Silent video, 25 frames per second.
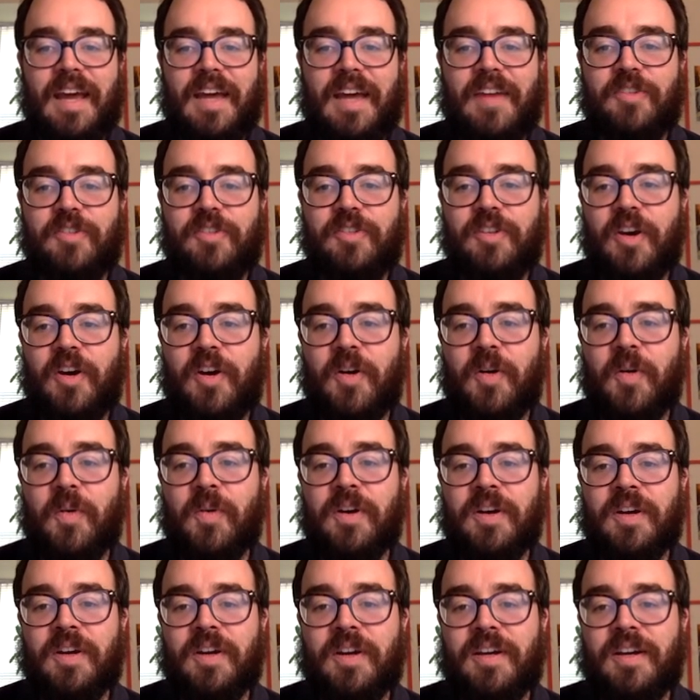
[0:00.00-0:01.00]
And
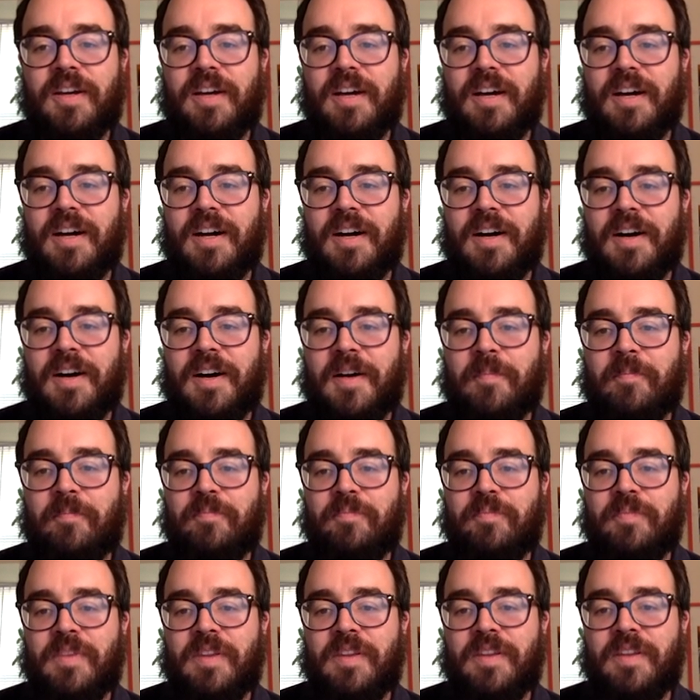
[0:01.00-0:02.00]
so
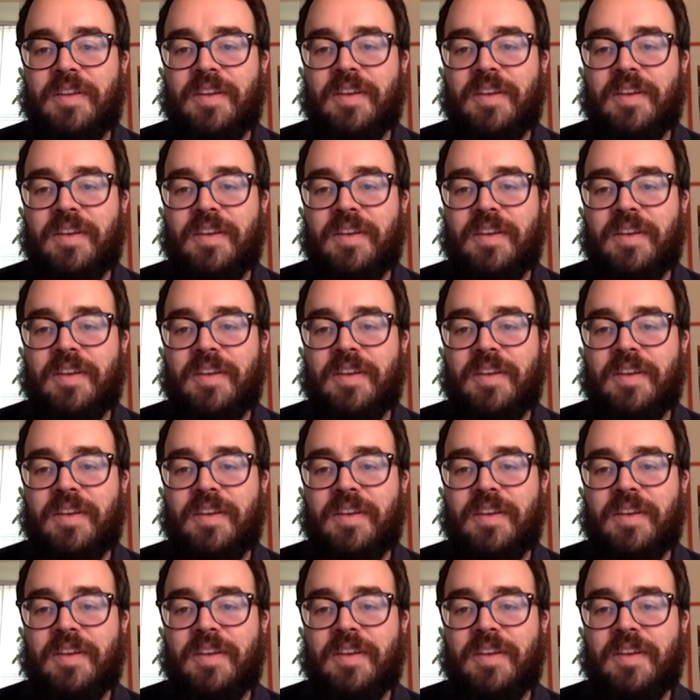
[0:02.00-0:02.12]
um,